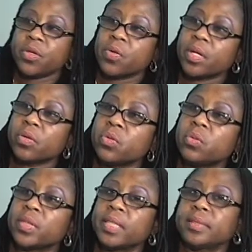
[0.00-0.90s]
You can
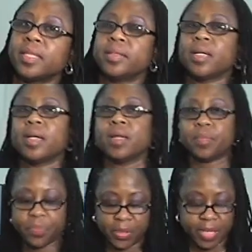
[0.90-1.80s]
Google us at
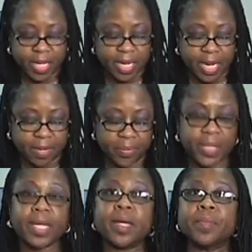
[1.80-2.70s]

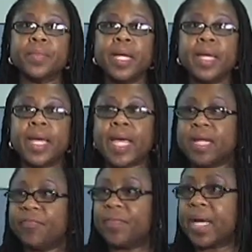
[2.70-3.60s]
PAIPM
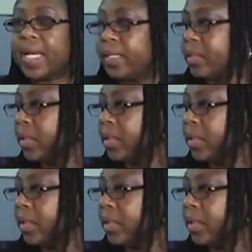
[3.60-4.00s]
and find